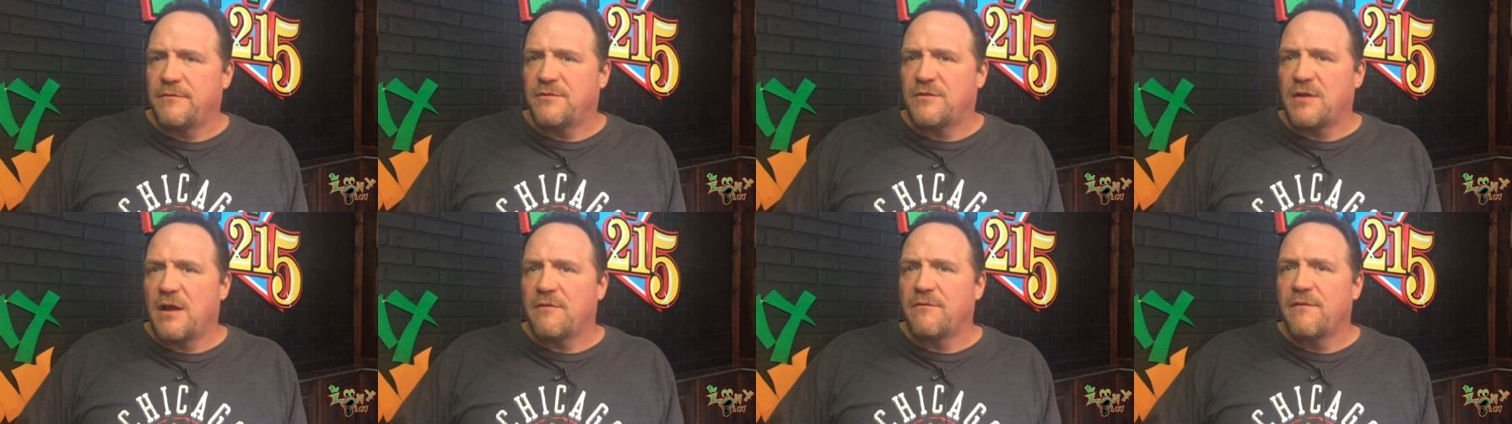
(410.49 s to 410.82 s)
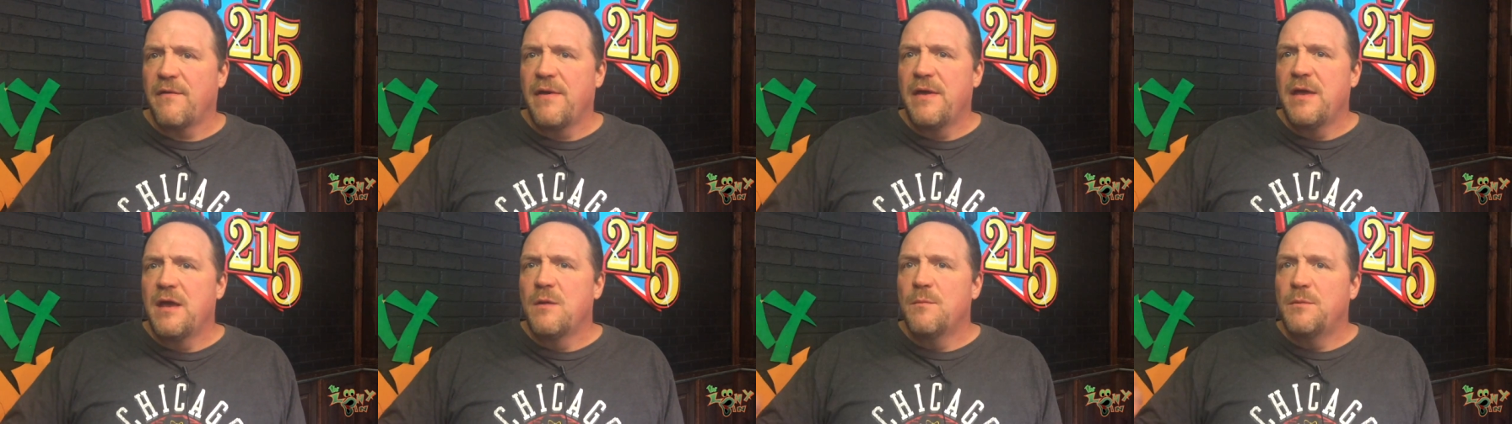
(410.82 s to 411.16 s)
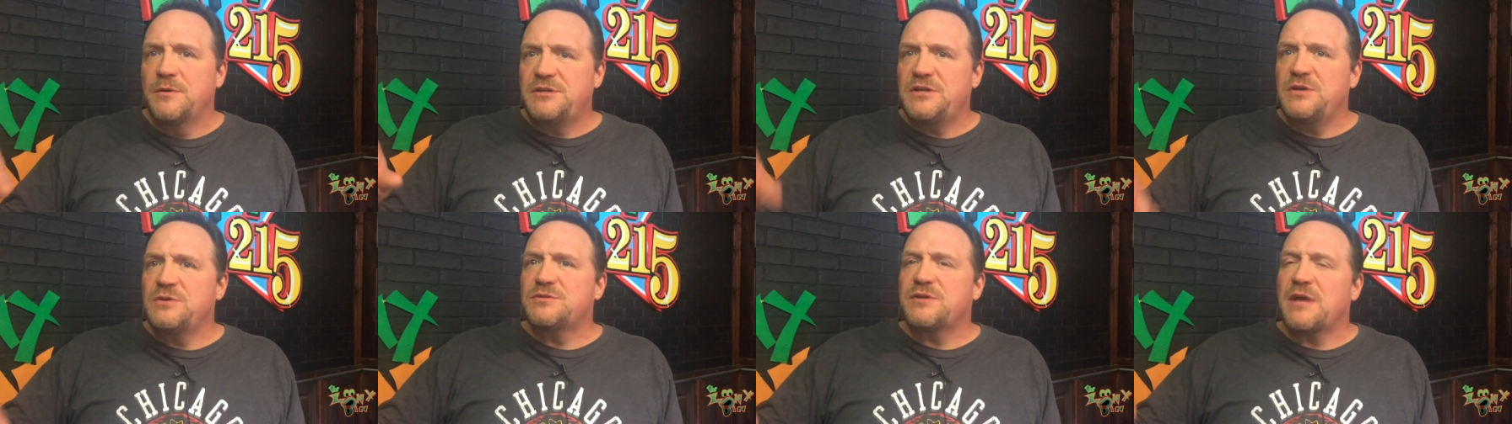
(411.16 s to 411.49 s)
stuff,
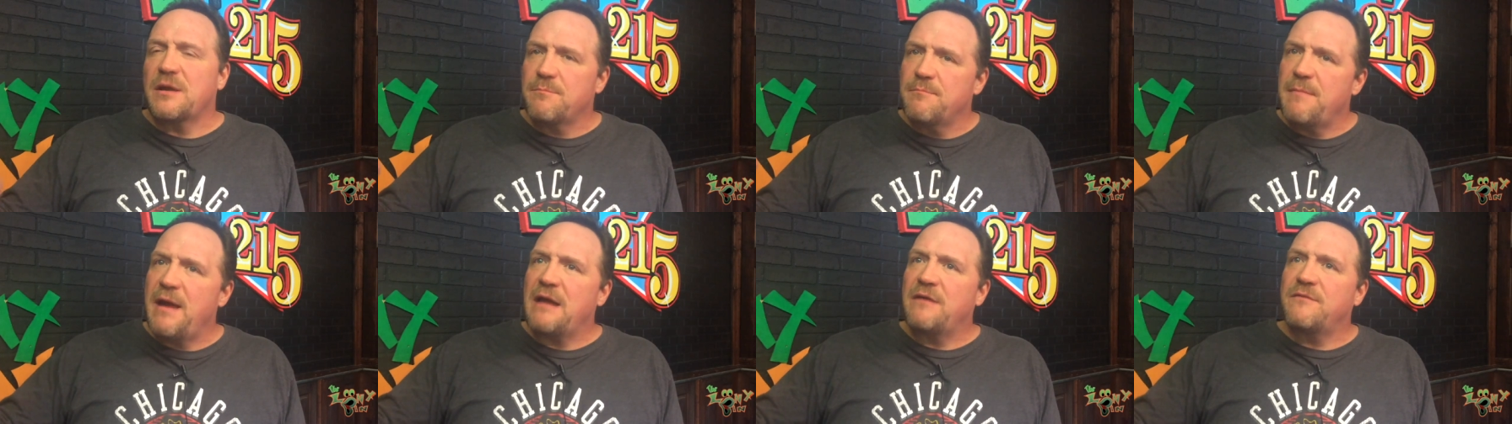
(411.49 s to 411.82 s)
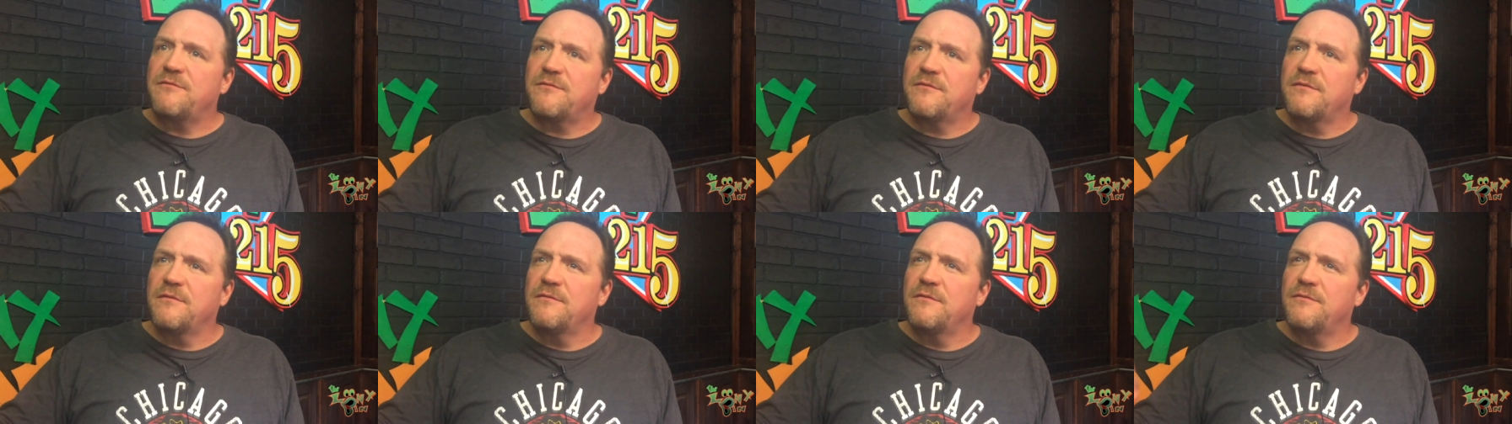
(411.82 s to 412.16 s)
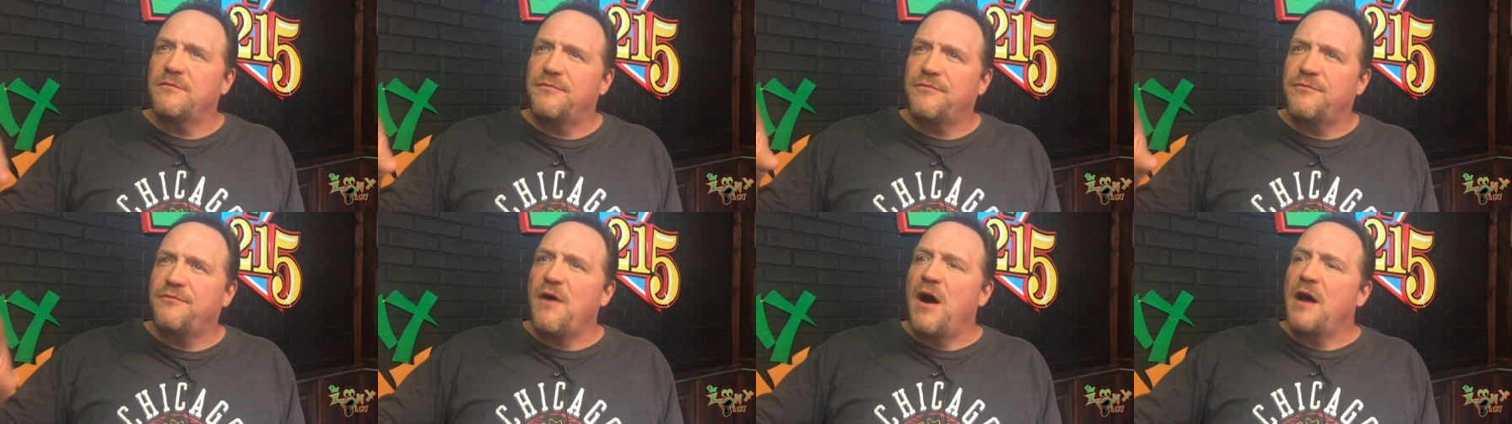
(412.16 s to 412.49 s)
but she was like, make
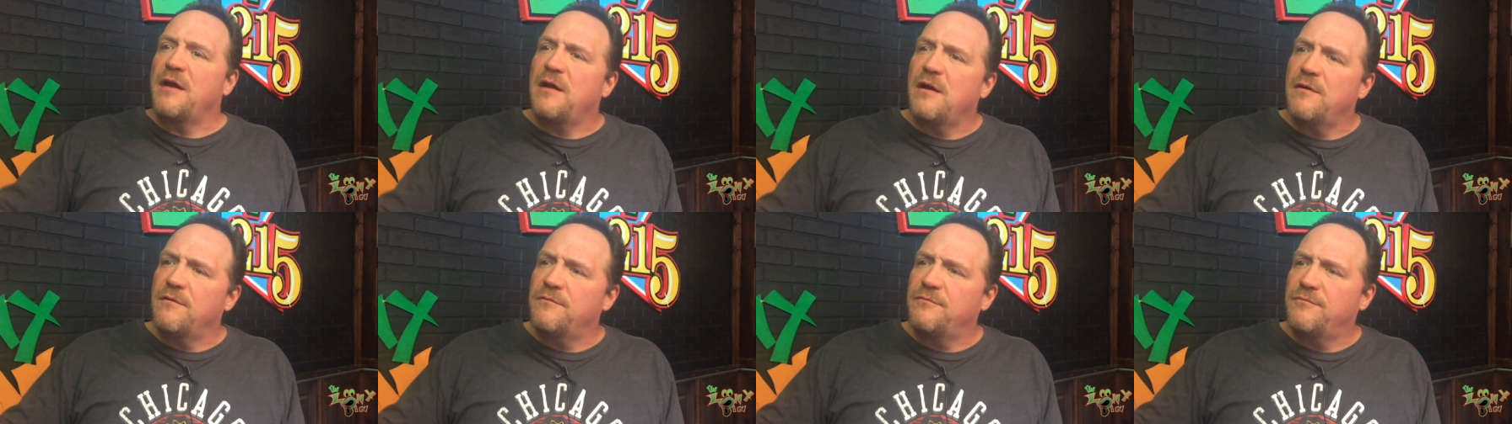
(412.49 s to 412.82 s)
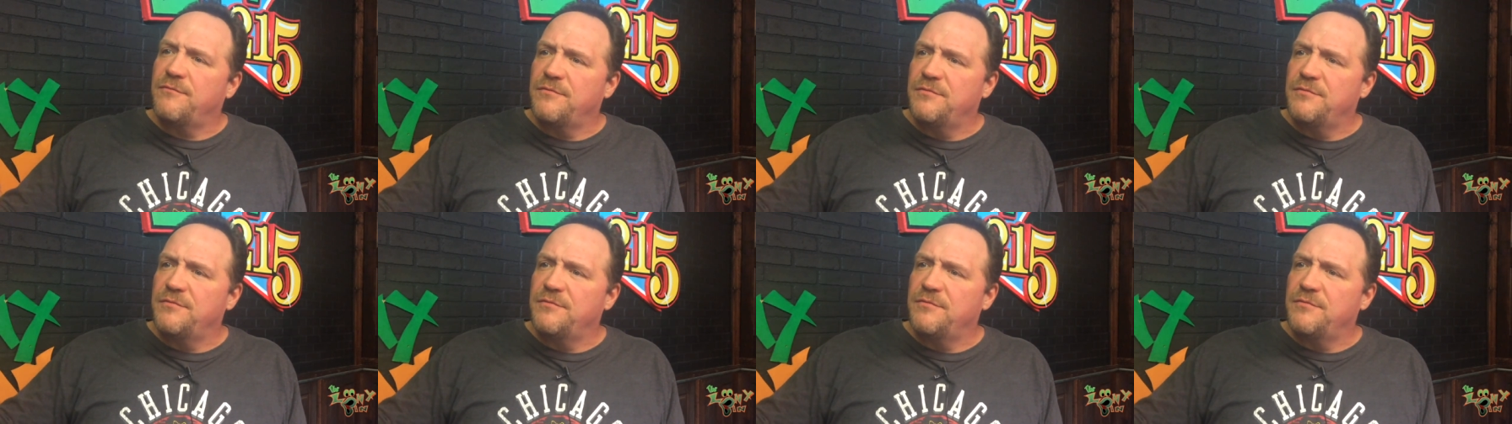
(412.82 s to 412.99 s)
fun of